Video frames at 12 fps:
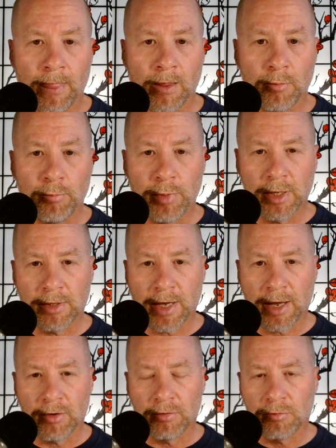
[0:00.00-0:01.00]
but
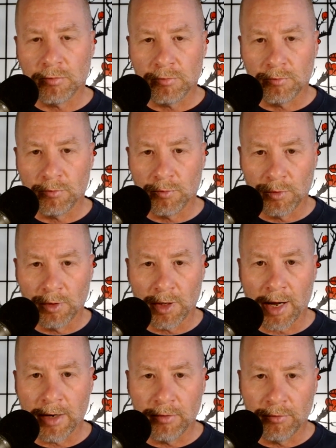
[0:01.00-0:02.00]
that
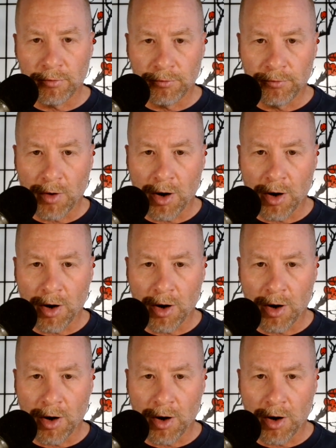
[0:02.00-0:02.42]
line of